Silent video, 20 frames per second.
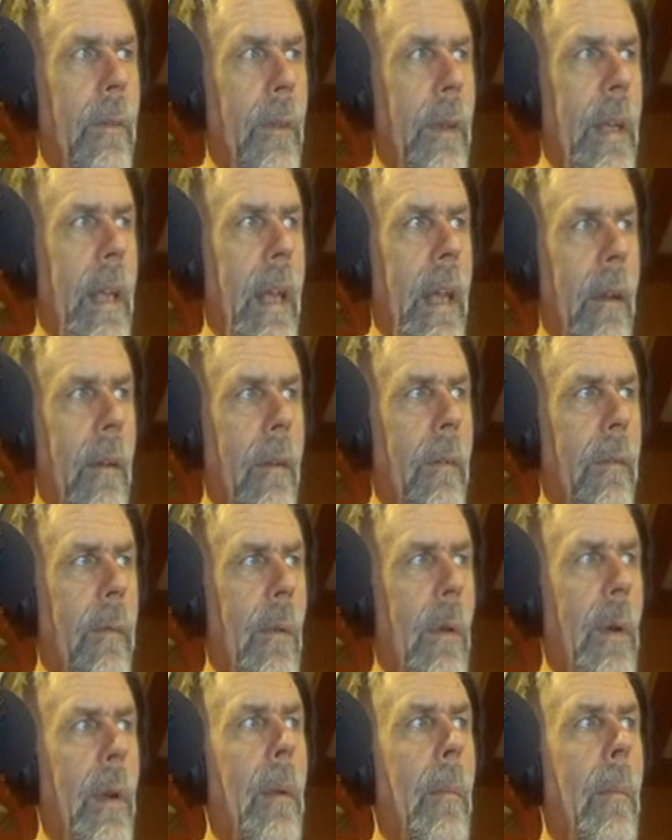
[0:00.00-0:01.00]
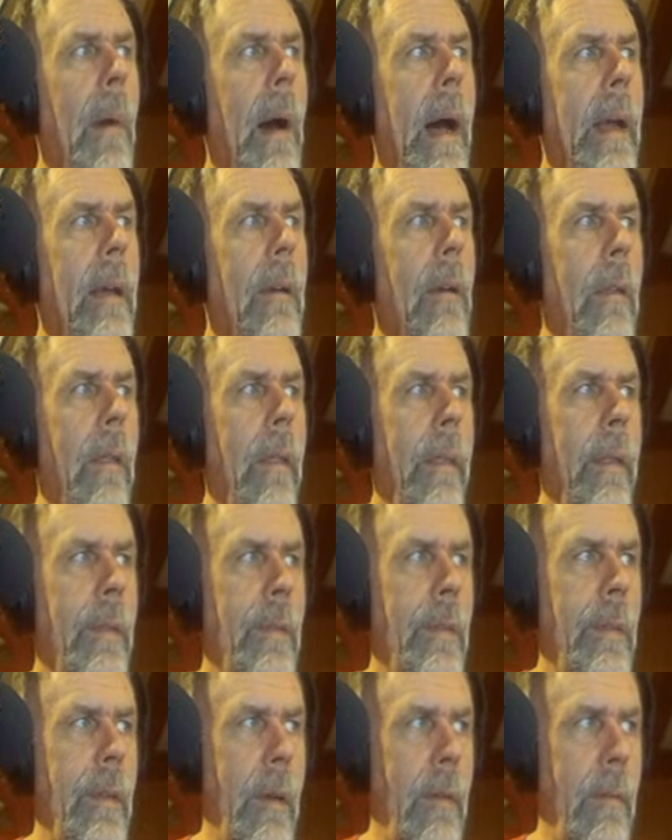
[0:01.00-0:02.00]
If you can't afford to buy all of
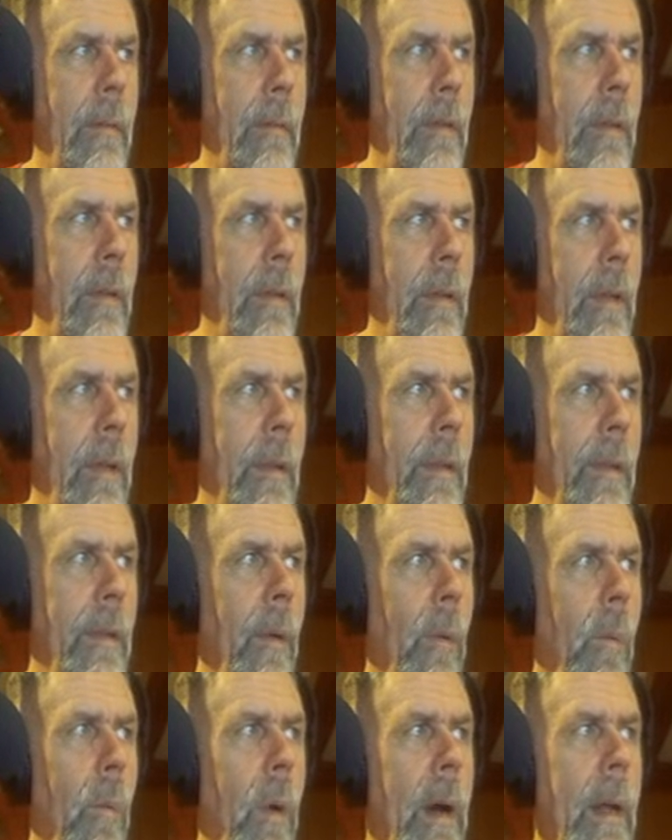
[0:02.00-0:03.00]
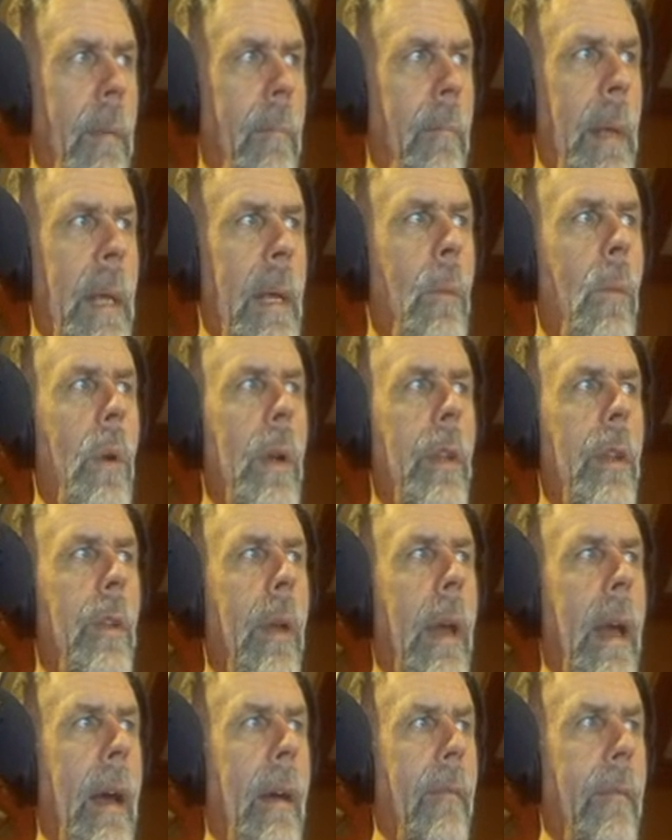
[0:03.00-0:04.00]
this stuff, the one big one
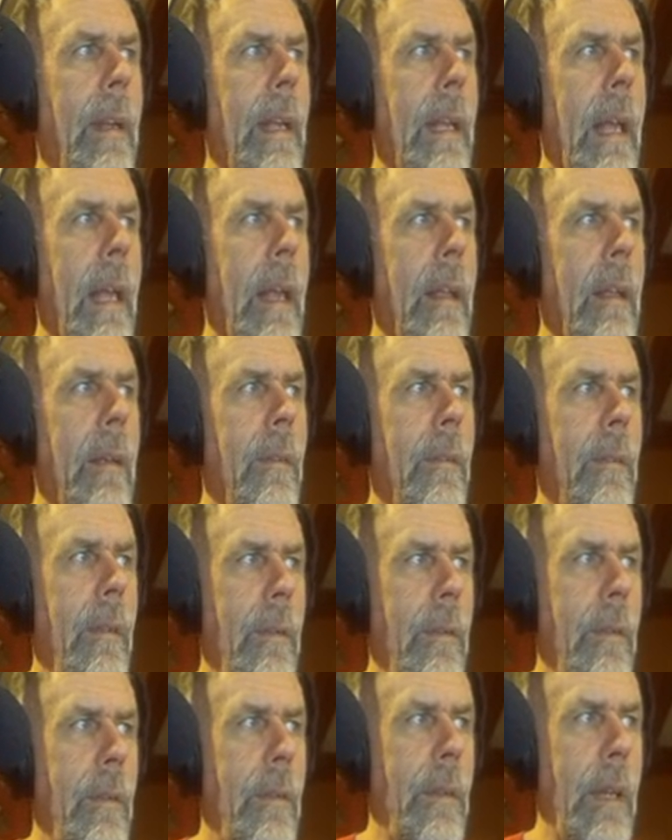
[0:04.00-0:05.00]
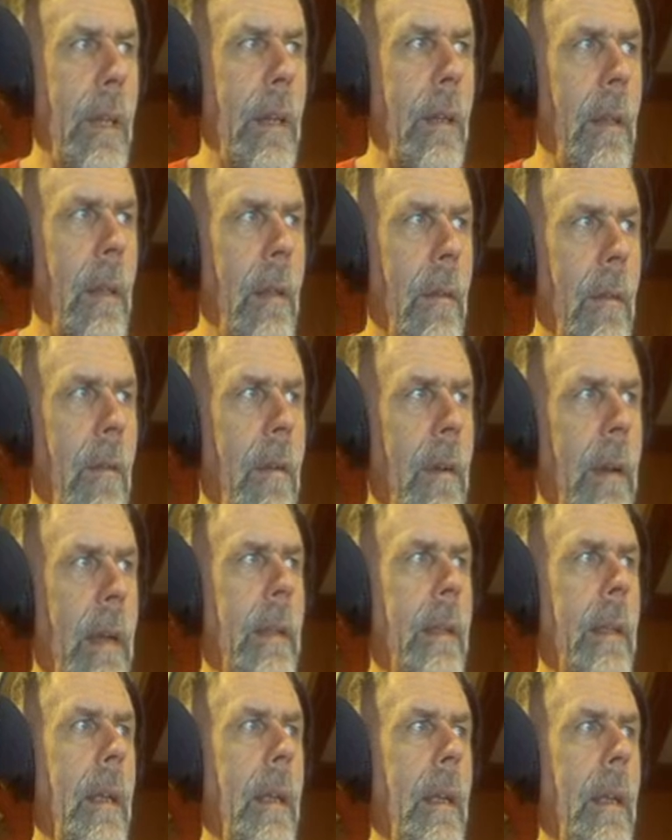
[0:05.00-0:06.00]
you have to get is this acetyl
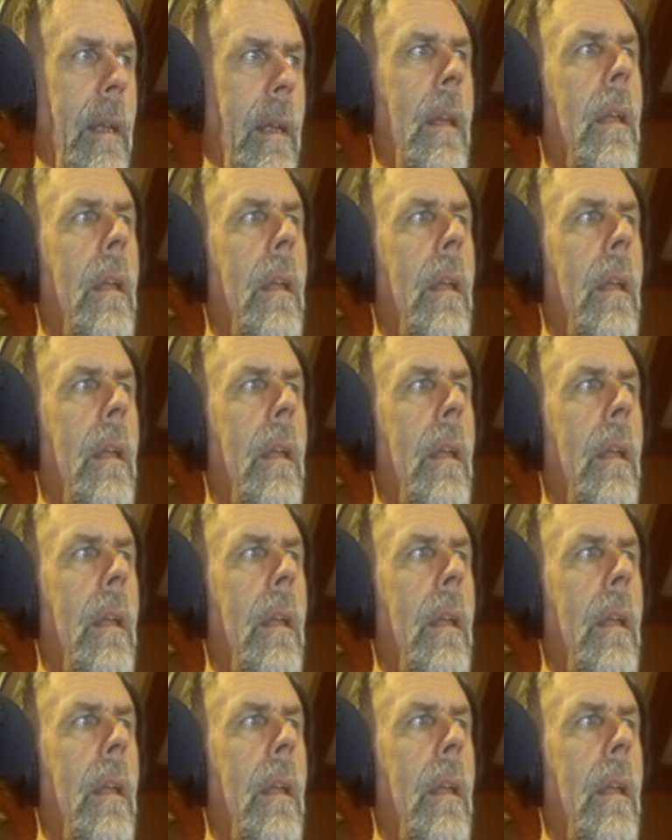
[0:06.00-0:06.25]
L-carnitine.